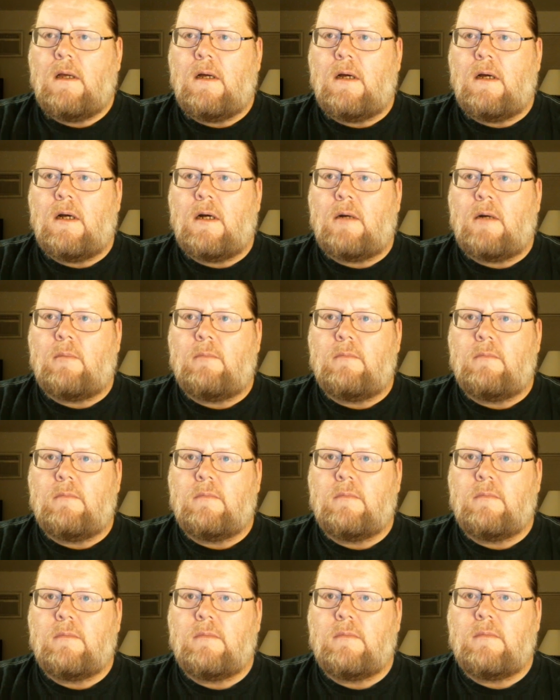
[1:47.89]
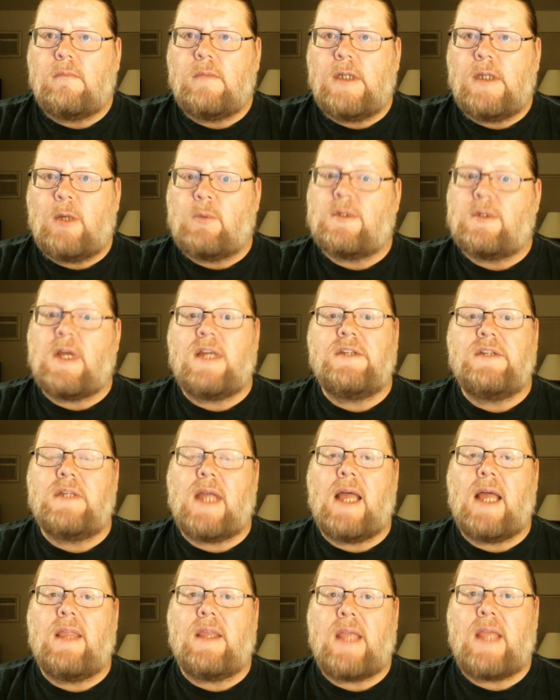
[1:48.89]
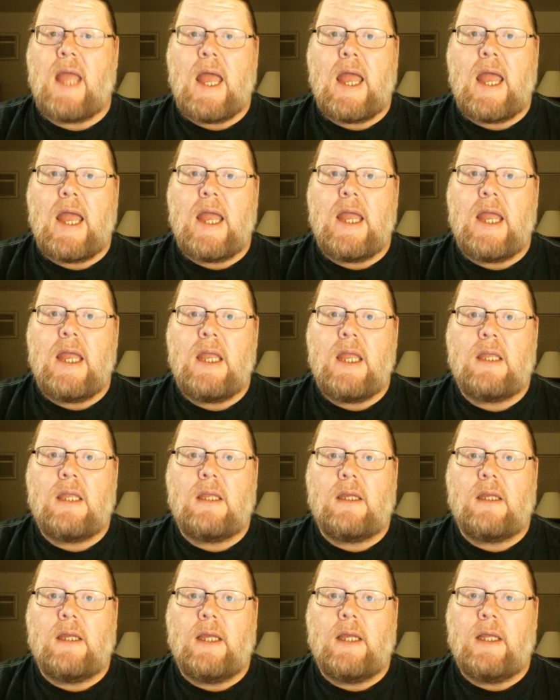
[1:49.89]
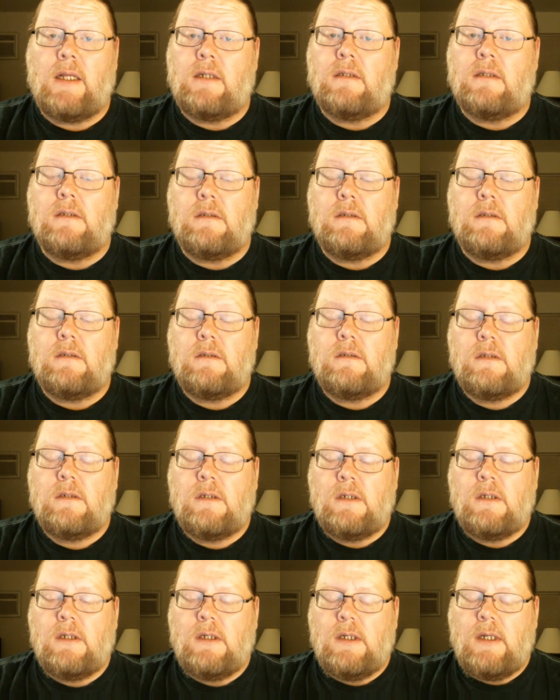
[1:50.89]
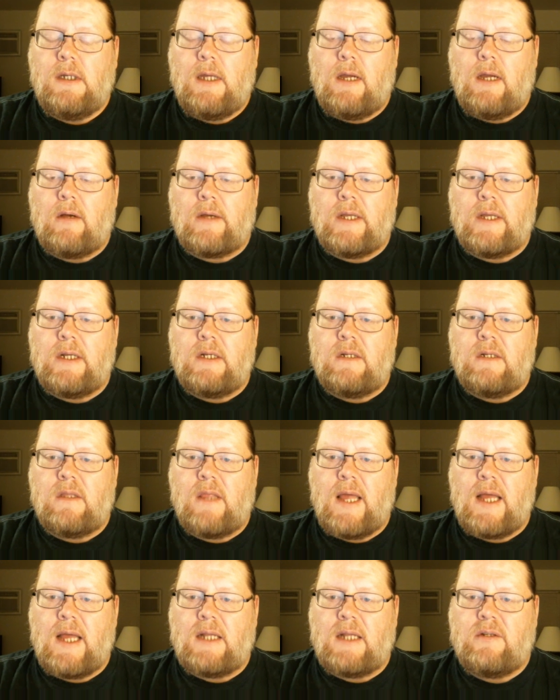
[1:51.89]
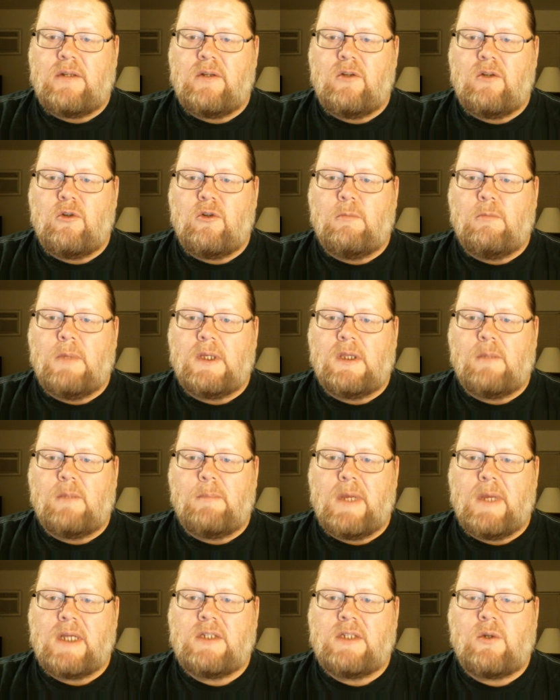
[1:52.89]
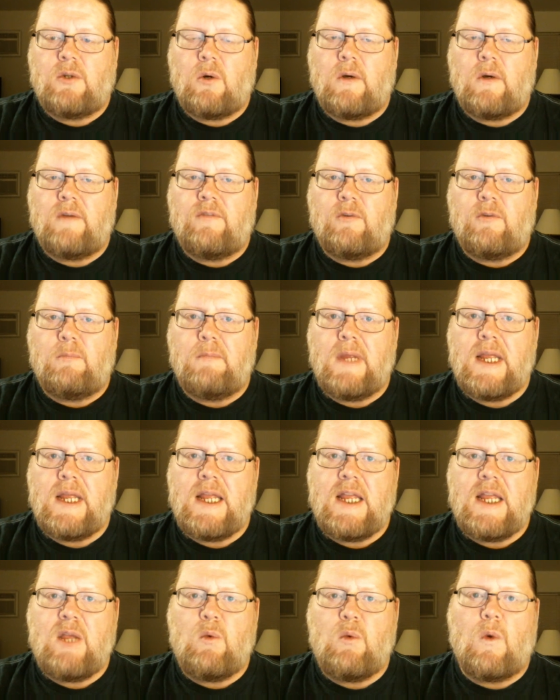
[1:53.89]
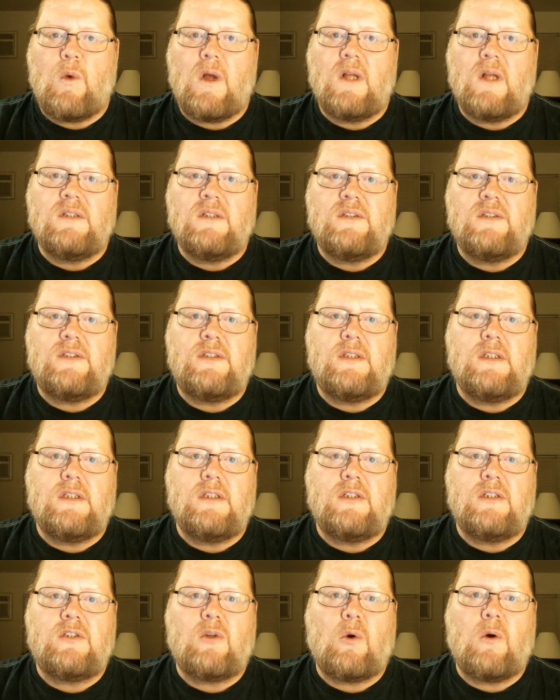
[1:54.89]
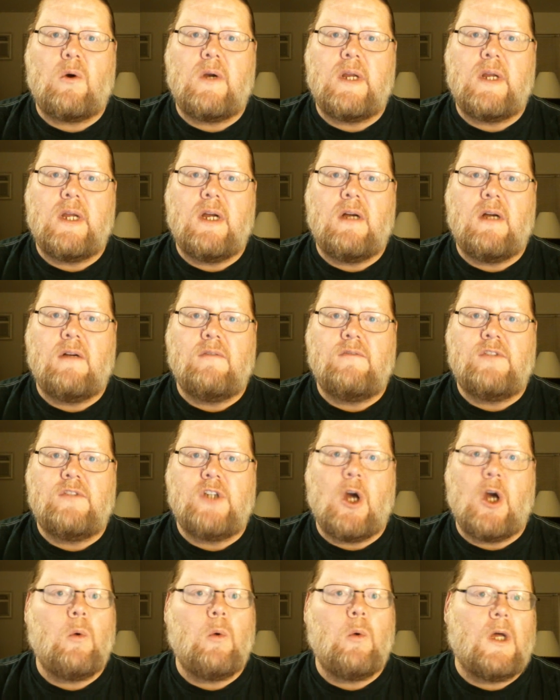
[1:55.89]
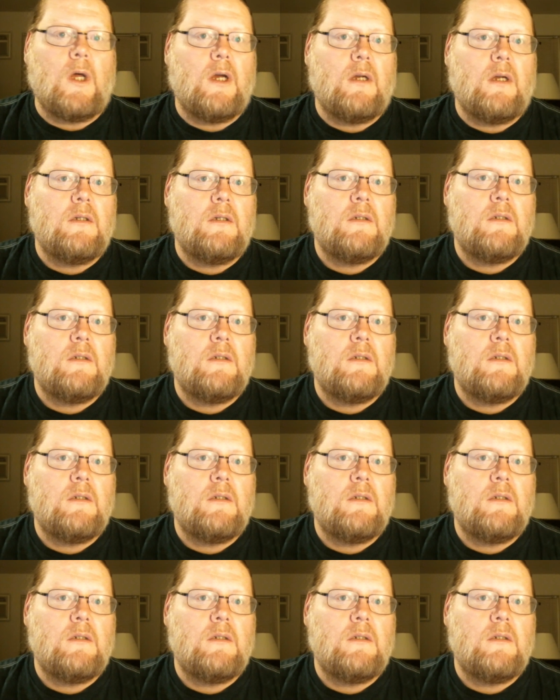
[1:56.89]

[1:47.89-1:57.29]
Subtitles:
It was icing on the cake, and I'll get into that too, but the big story for me was the story of Jonah.